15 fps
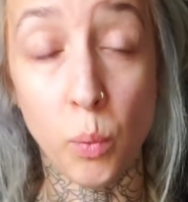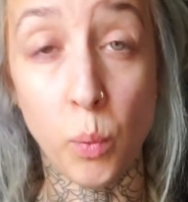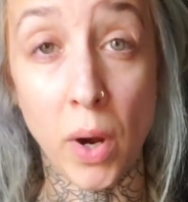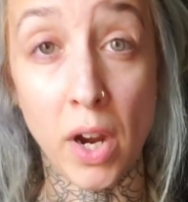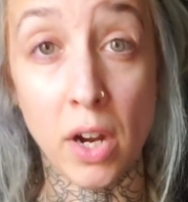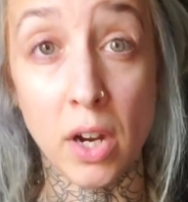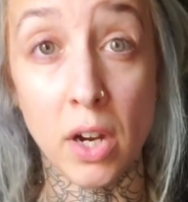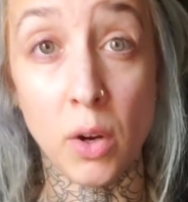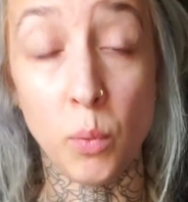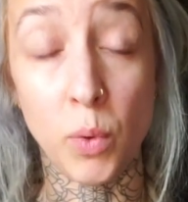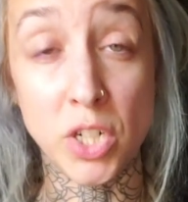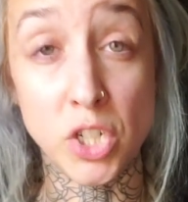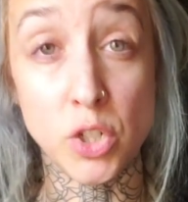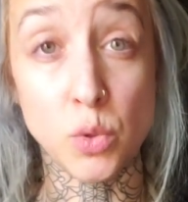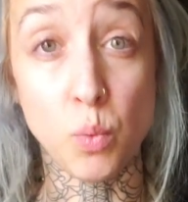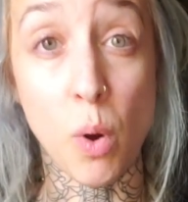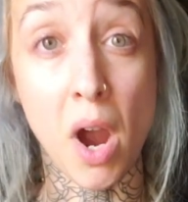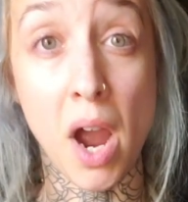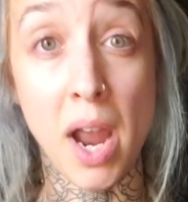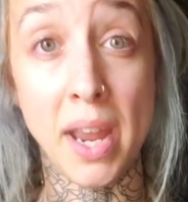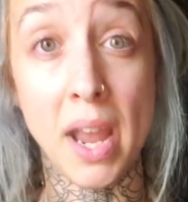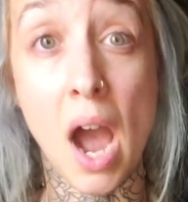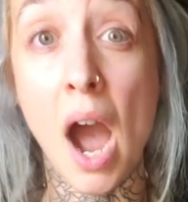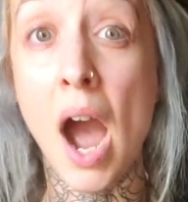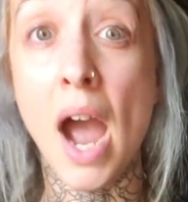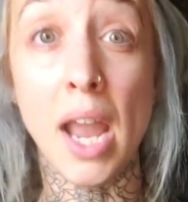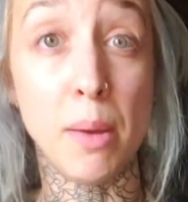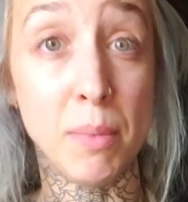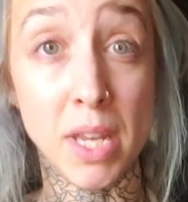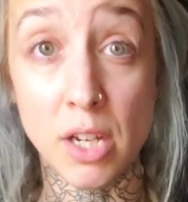which is why
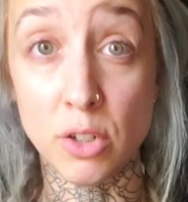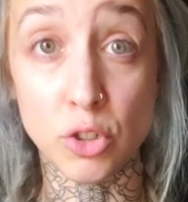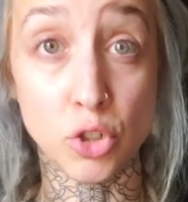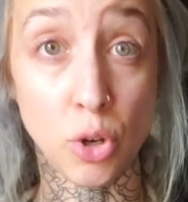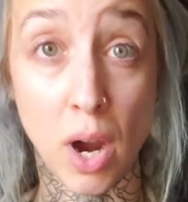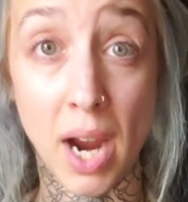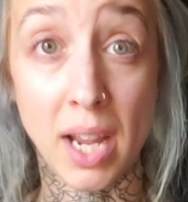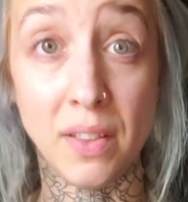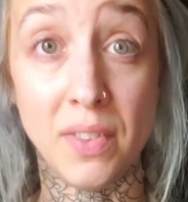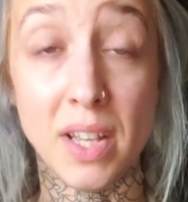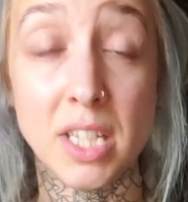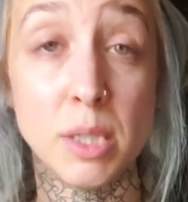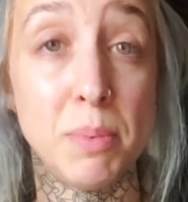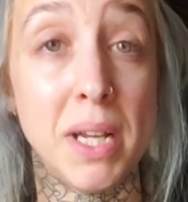I'm here trying this,